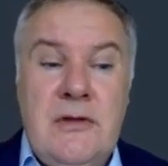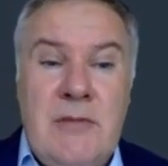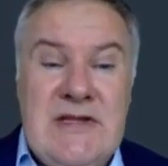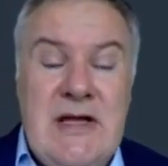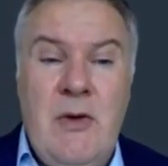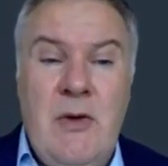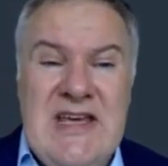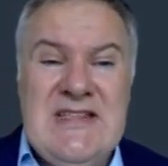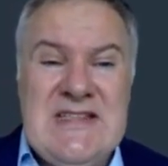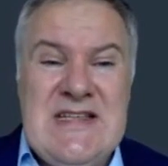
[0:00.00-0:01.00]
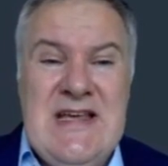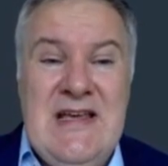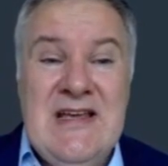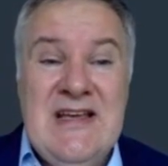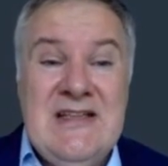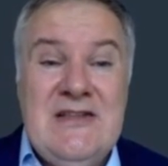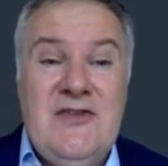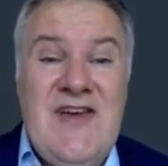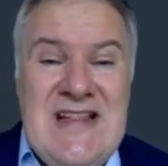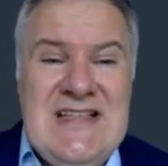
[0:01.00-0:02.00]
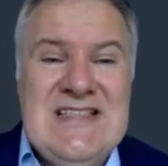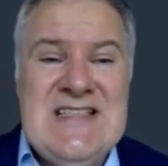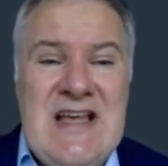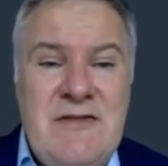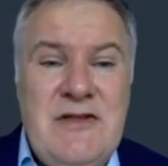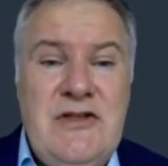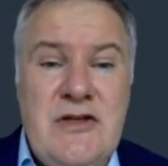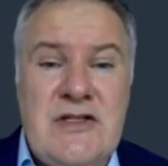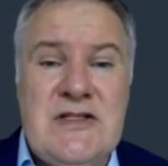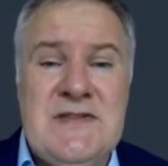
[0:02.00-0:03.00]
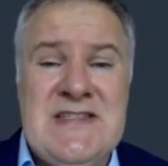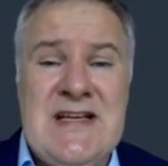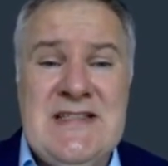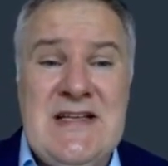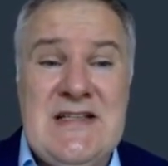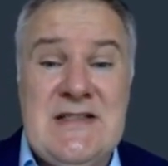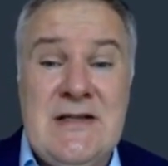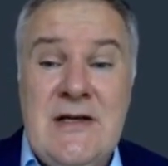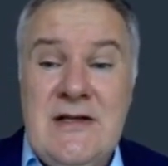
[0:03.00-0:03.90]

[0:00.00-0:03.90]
But now I can say 27 years of success.